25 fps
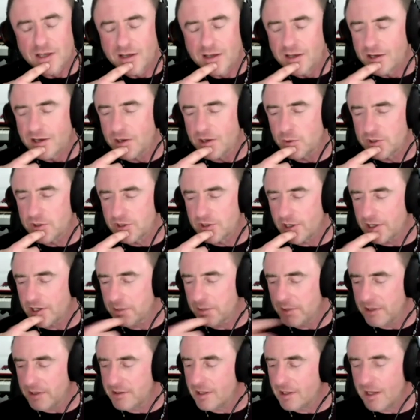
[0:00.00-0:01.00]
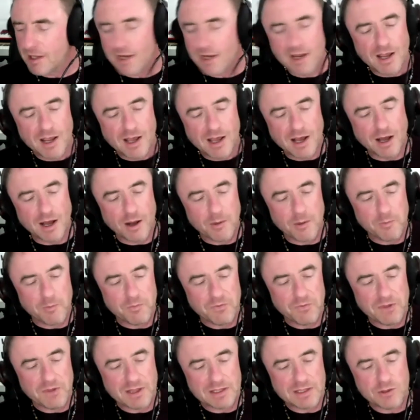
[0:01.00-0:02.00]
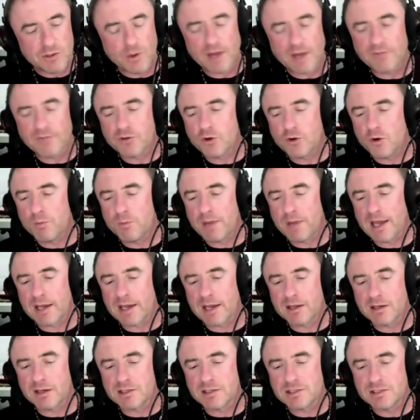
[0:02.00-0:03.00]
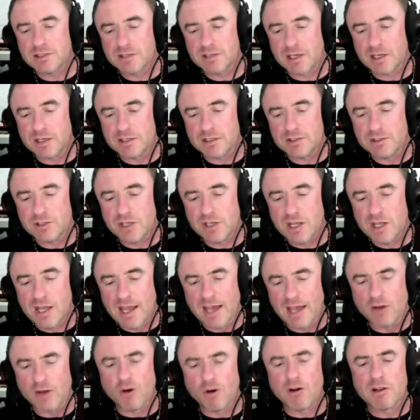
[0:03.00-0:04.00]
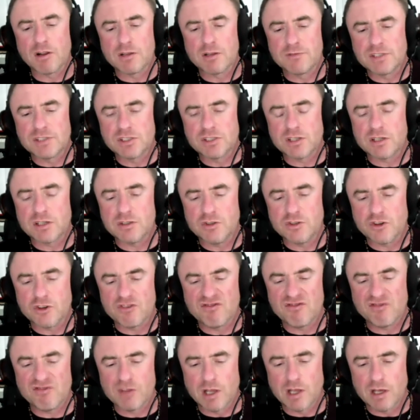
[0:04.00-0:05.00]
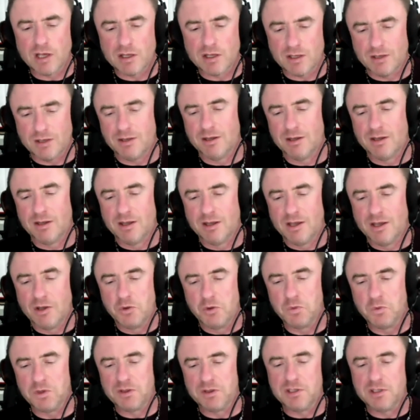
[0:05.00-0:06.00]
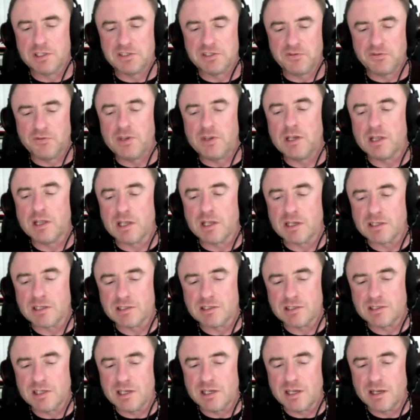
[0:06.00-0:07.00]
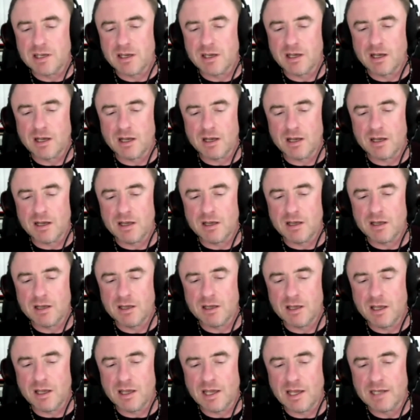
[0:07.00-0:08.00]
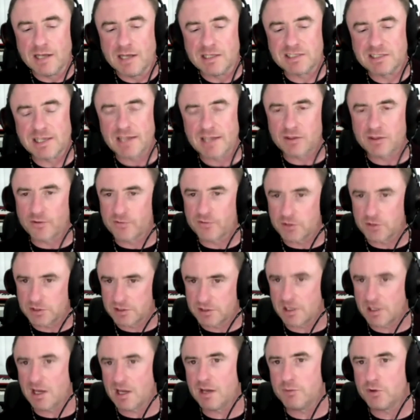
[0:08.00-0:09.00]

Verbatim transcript: And we'll talk about that. Um, you have to go back on stage, and all of a sudden you're flooded with these feelings. Uh, and it's like the first time you're